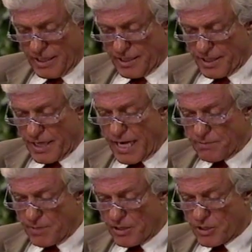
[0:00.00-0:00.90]
The
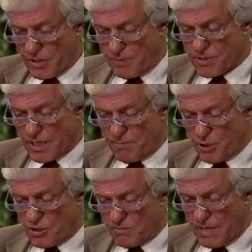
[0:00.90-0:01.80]
nightmare creeps up
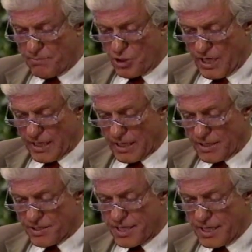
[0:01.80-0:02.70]
into my brain,
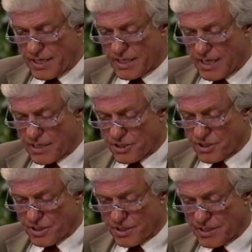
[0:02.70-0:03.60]
stealing
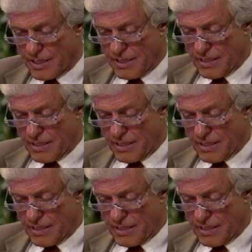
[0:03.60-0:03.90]
consciousness.